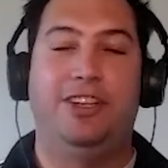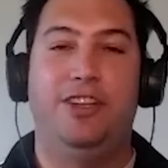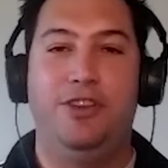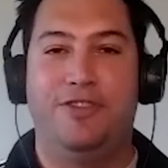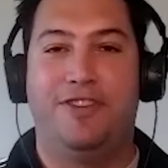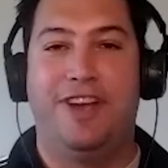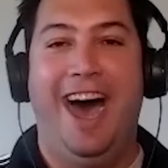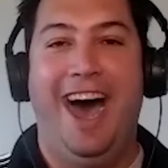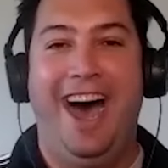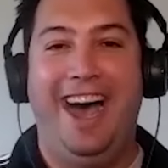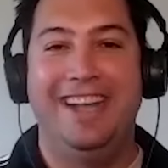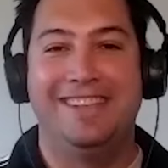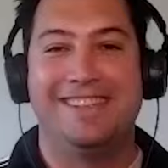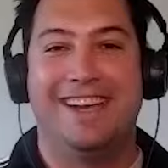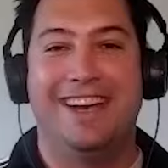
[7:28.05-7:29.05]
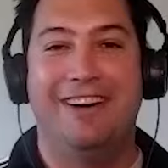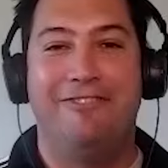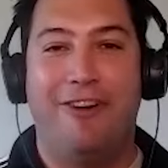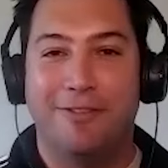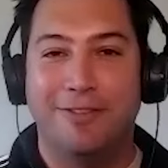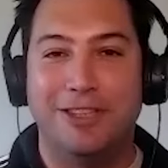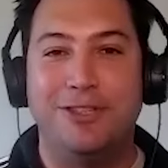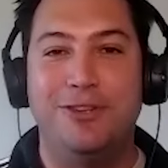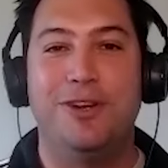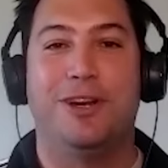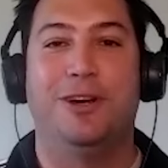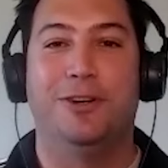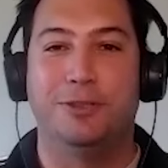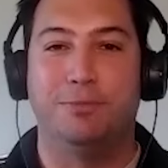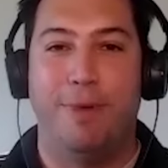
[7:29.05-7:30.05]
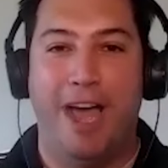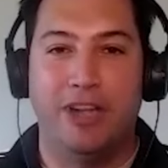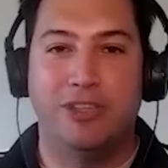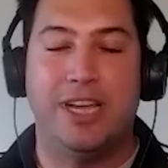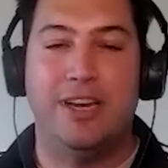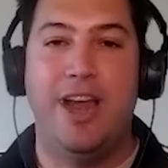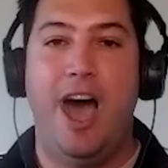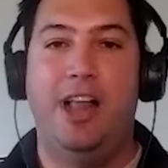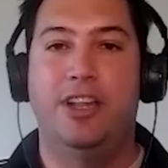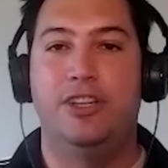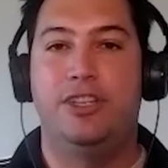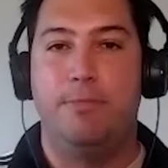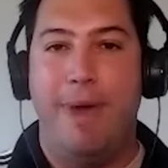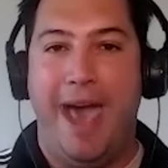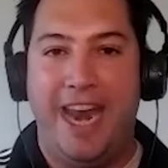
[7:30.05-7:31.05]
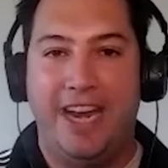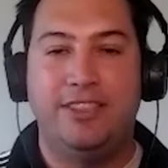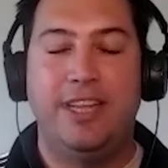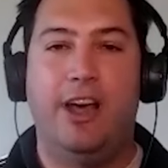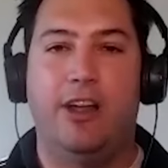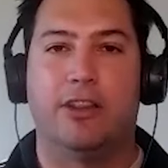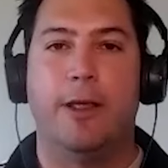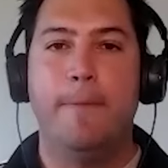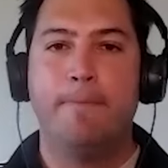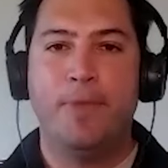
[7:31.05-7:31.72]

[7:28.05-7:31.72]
You've got pharmaceuticals, biotechnology, managed health.